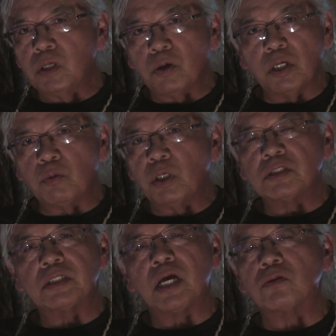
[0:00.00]

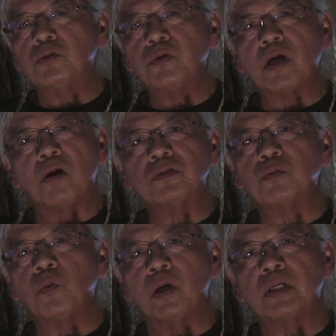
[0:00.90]
wasn't until
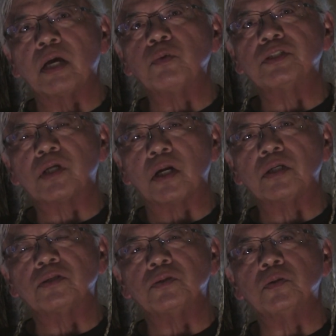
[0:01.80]
2001 that we
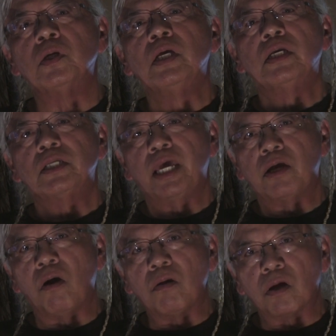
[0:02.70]
started to
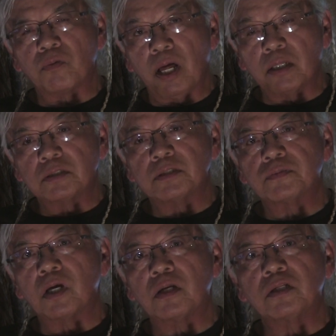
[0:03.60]
take all our
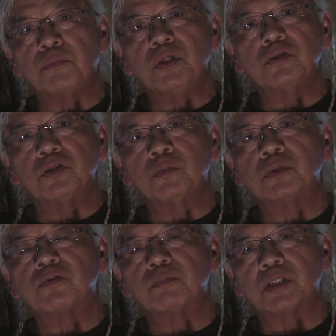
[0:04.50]
relatives out of the
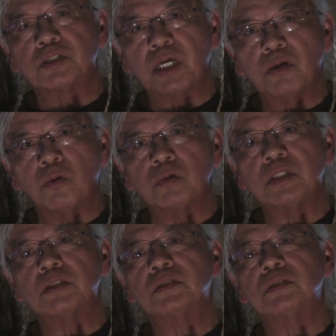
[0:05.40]
museums from the state
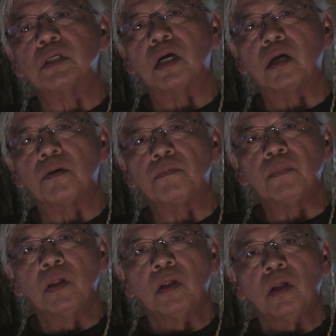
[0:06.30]
holdings.
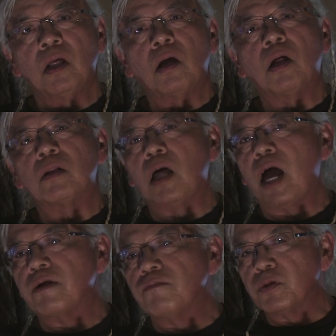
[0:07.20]
A
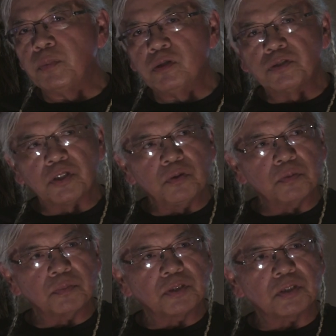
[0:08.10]
lot
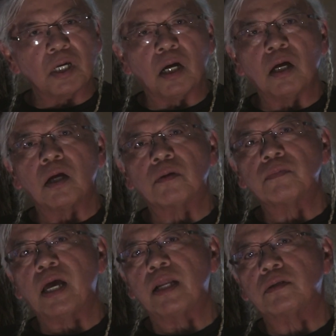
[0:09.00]
museums
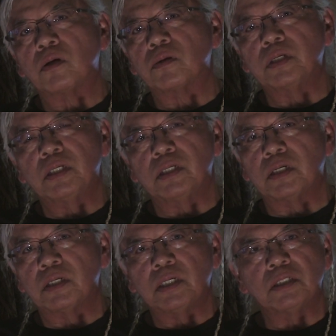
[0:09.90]
that are in
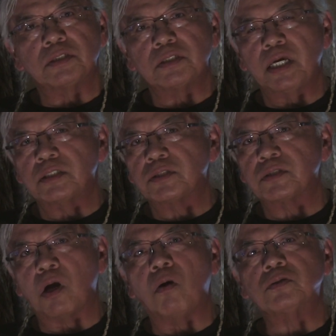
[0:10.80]
the
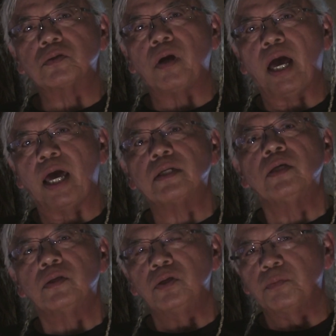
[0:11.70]
states also had
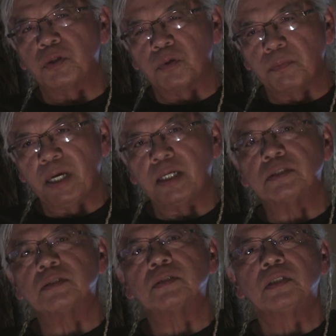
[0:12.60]
human
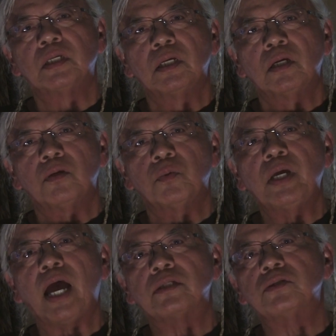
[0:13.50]
remains. We
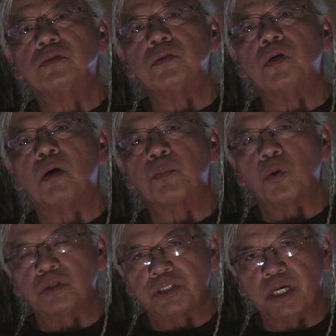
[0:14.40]
had to
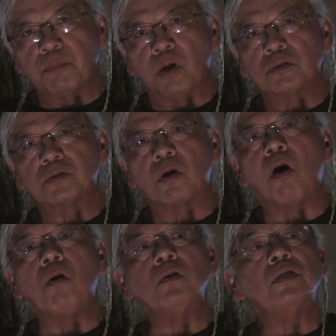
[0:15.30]
approach them also.
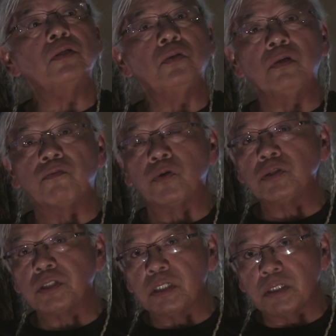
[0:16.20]
All the
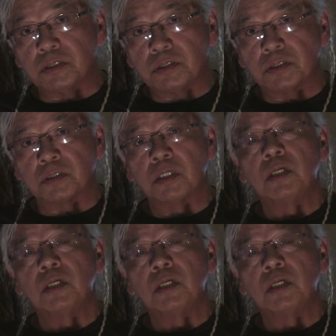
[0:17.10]
universities